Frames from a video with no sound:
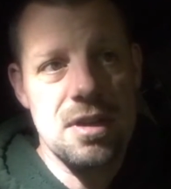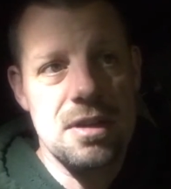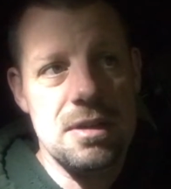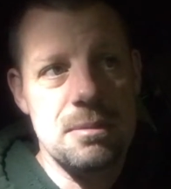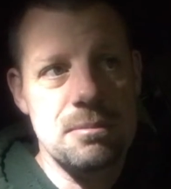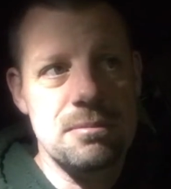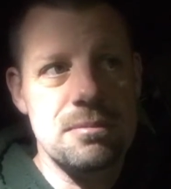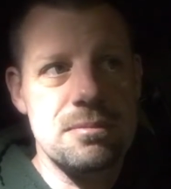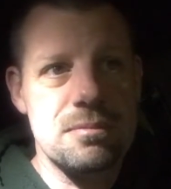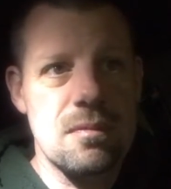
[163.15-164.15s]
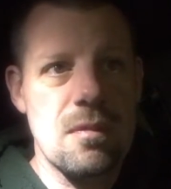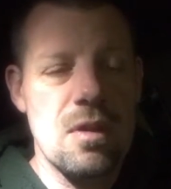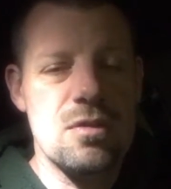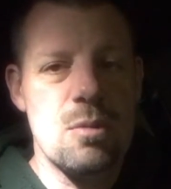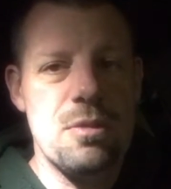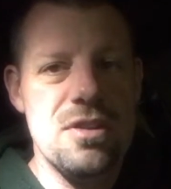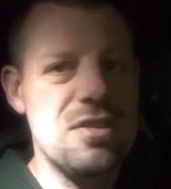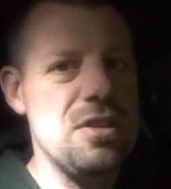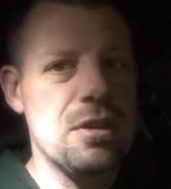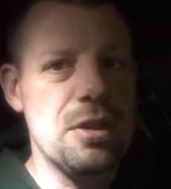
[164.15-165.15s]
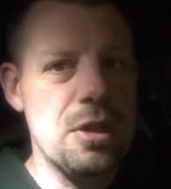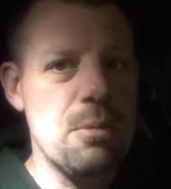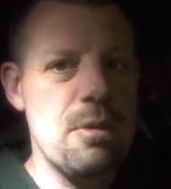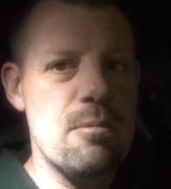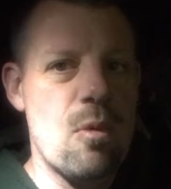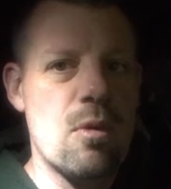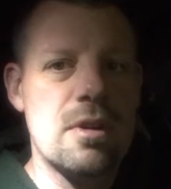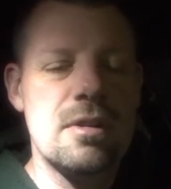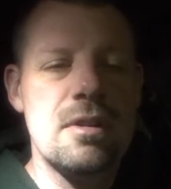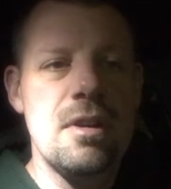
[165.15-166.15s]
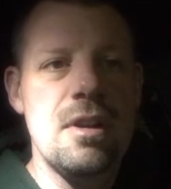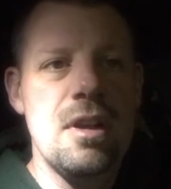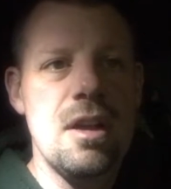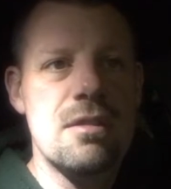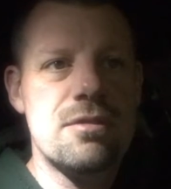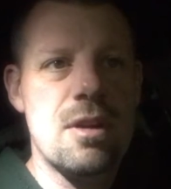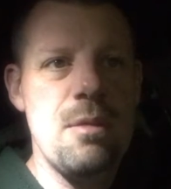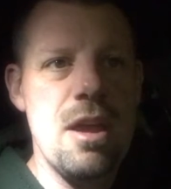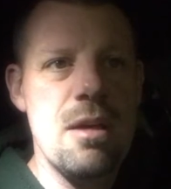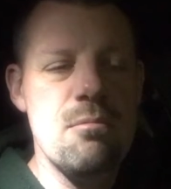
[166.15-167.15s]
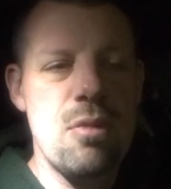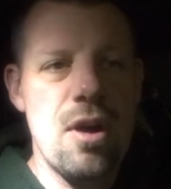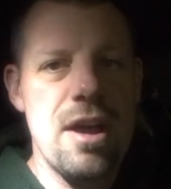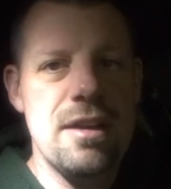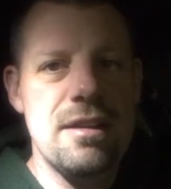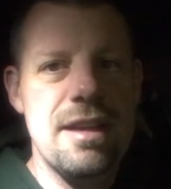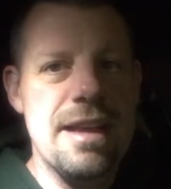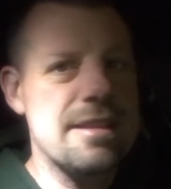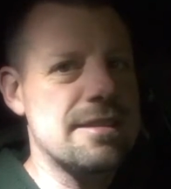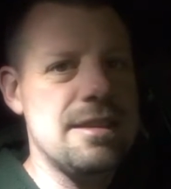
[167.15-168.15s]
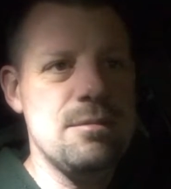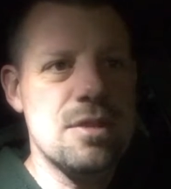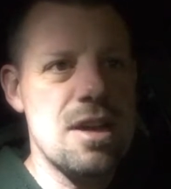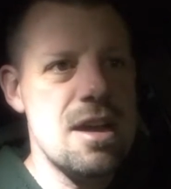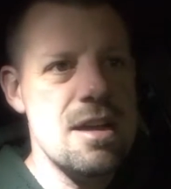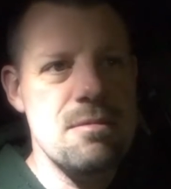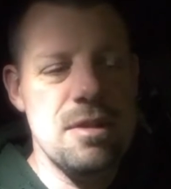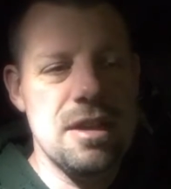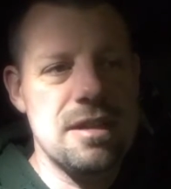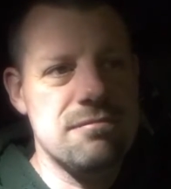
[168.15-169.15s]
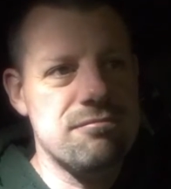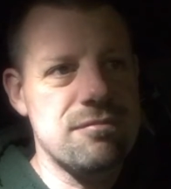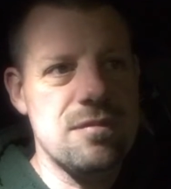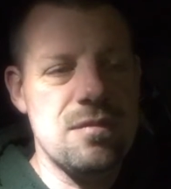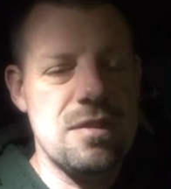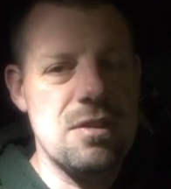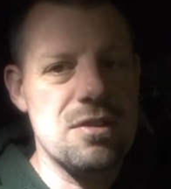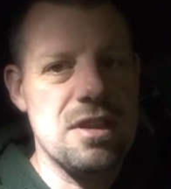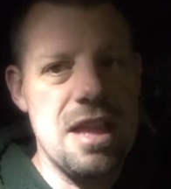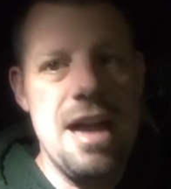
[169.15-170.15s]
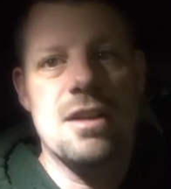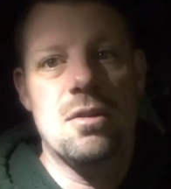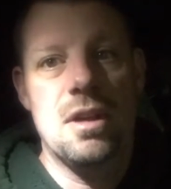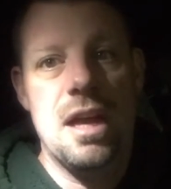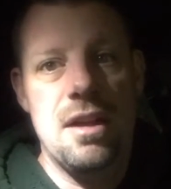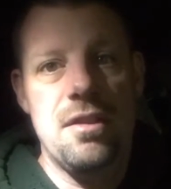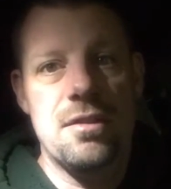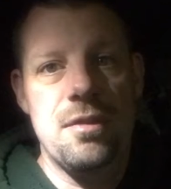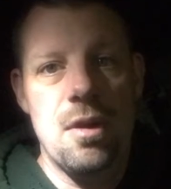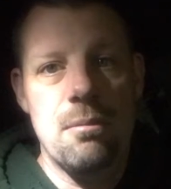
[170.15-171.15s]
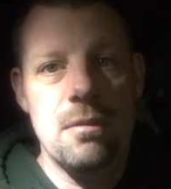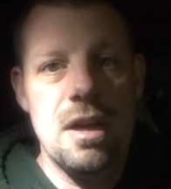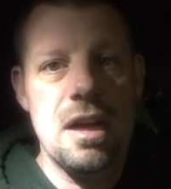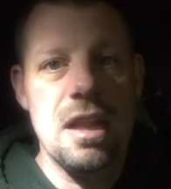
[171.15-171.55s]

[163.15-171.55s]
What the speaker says: I was hoping to see a little bit more from him, but at the same time, there was a lot going on in this film.